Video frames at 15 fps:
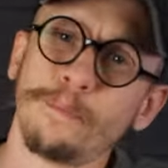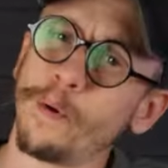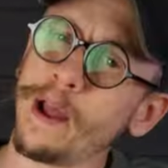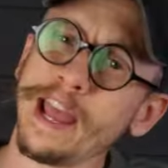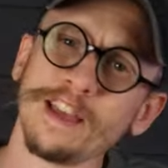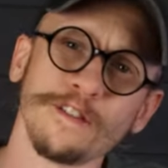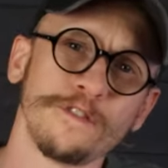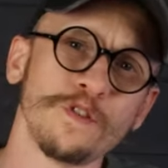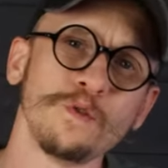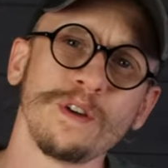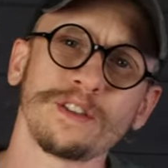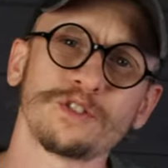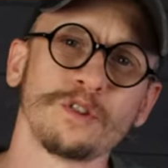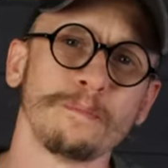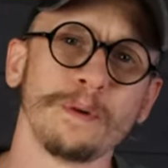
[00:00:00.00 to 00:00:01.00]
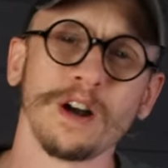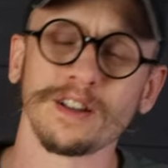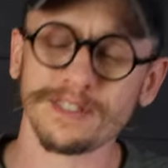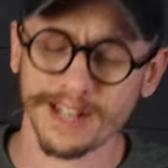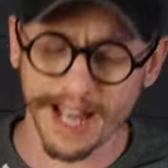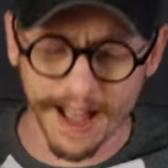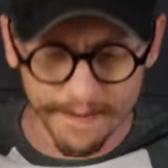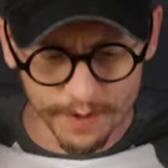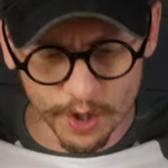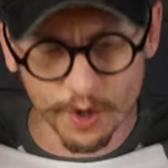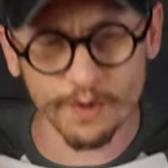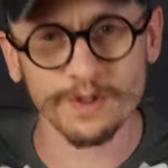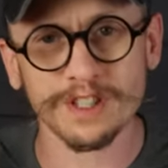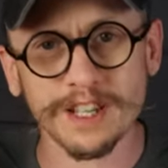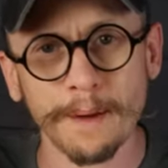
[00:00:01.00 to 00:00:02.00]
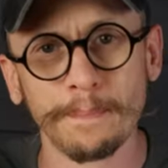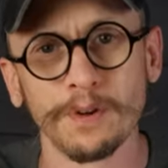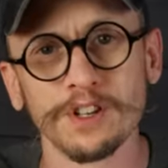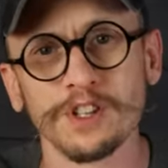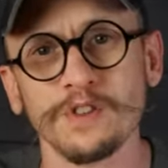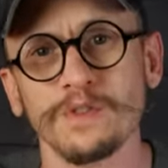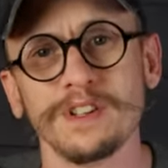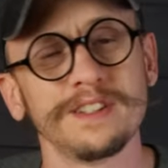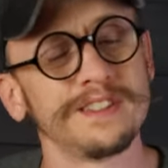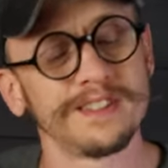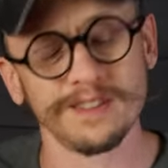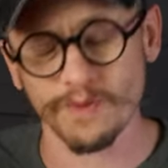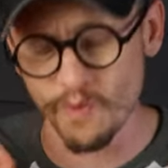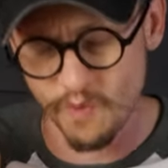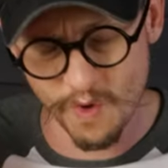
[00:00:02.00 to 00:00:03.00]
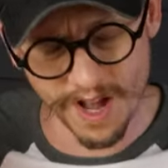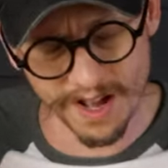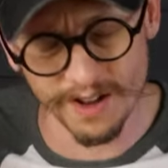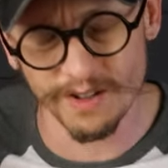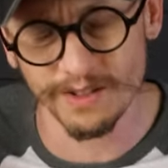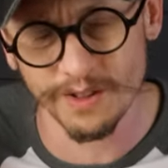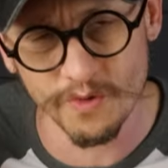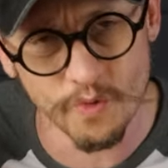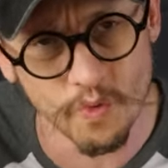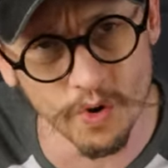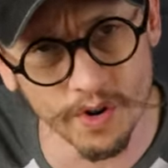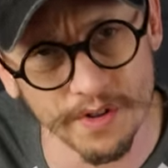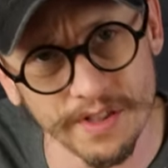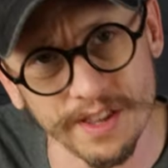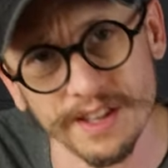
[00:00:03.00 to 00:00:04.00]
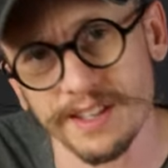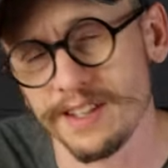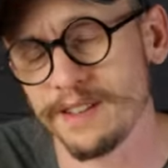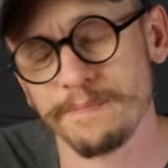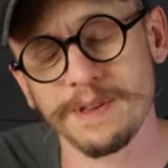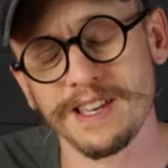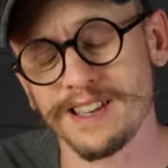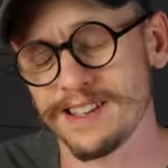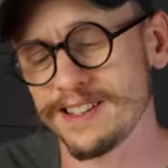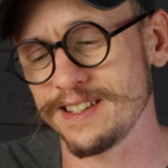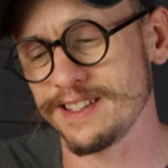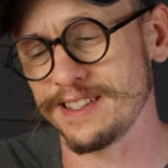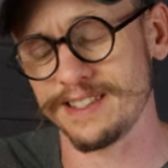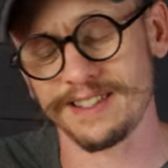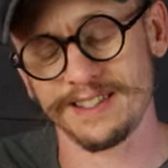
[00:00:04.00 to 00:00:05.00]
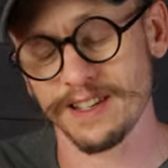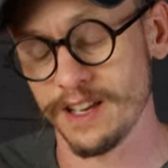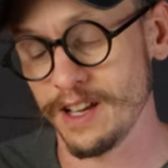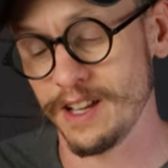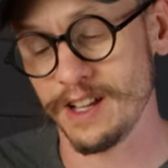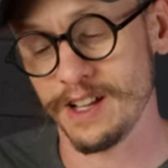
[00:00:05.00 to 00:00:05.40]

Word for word: paying a few extra bucks to have two separate units, well worth it. Because